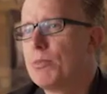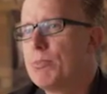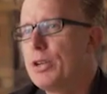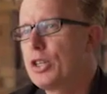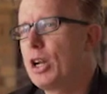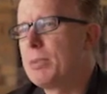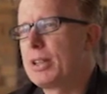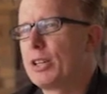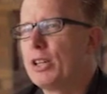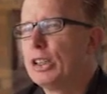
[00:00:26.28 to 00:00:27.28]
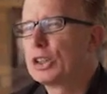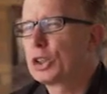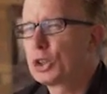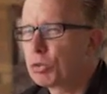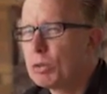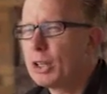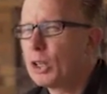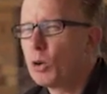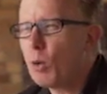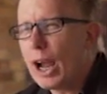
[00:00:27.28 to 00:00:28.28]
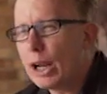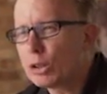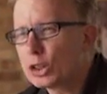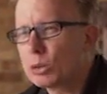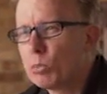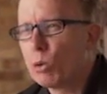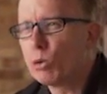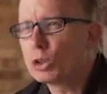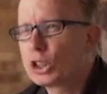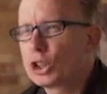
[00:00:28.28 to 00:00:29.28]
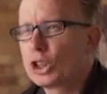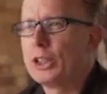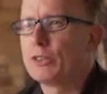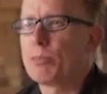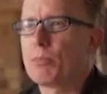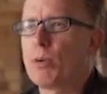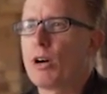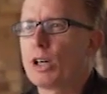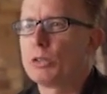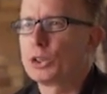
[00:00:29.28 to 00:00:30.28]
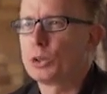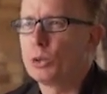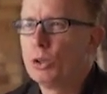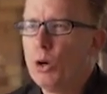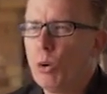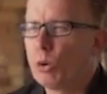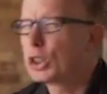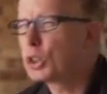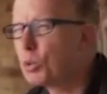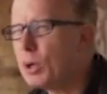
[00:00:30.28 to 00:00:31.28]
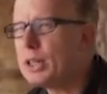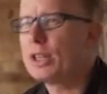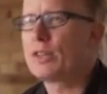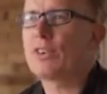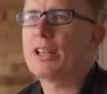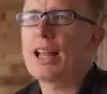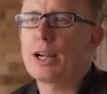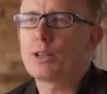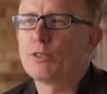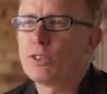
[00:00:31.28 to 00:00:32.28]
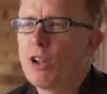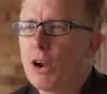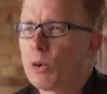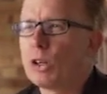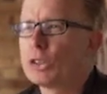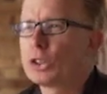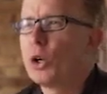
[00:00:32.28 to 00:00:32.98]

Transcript: Picture him either scribbling away on a small sheet of papyrus or squinting for lack of light, or else